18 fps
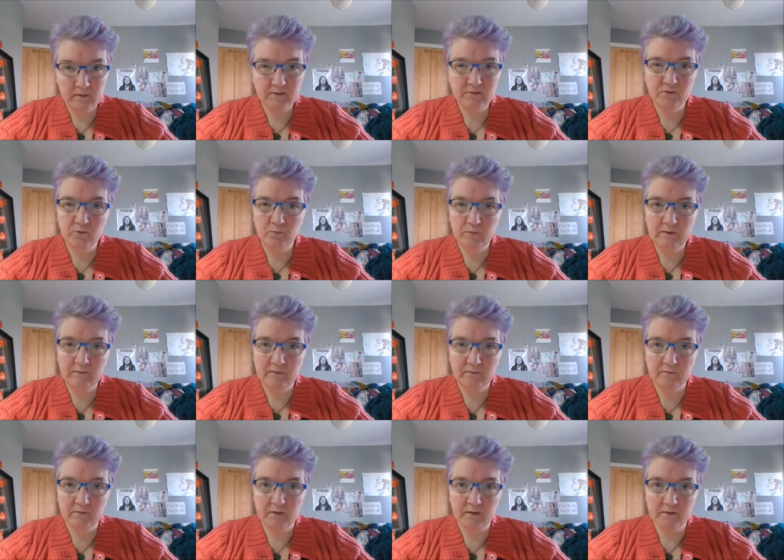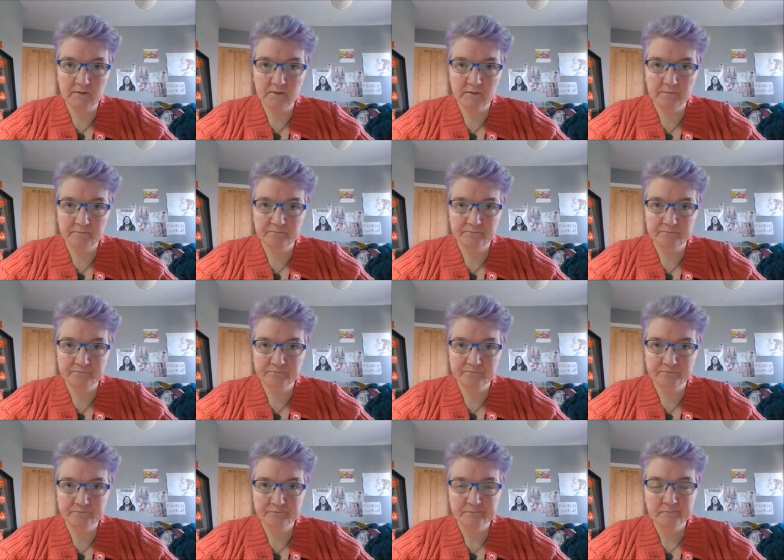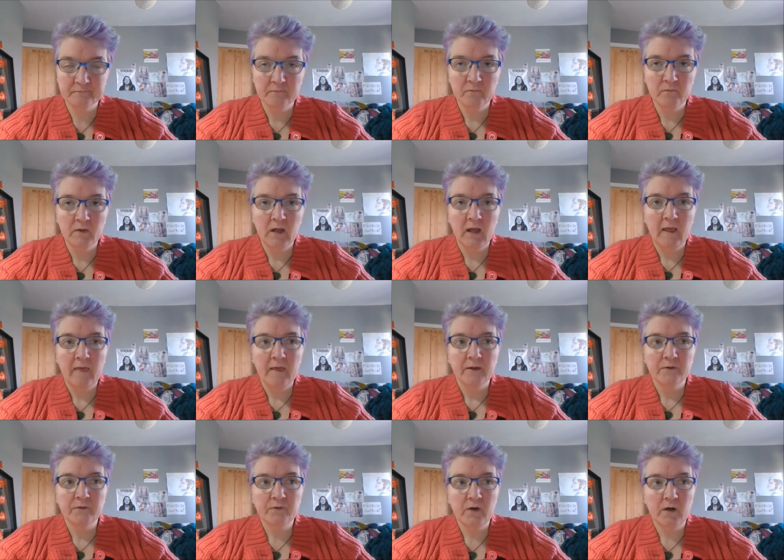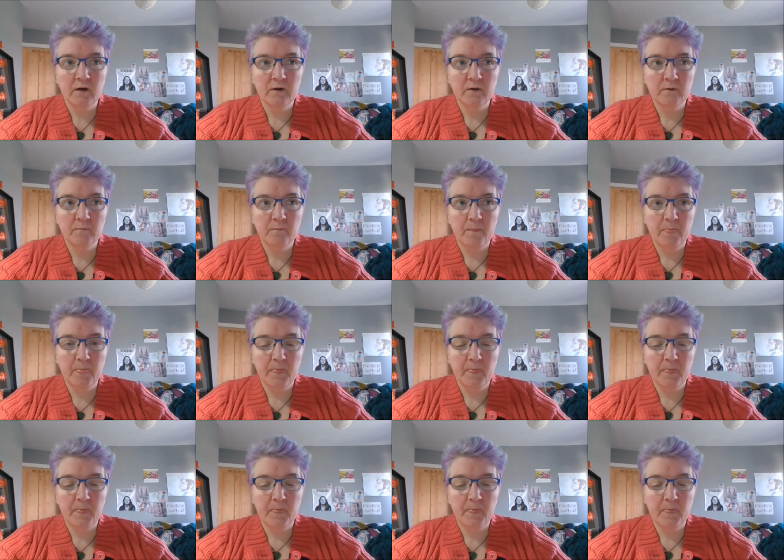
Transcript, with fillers: Let's do weaving first. So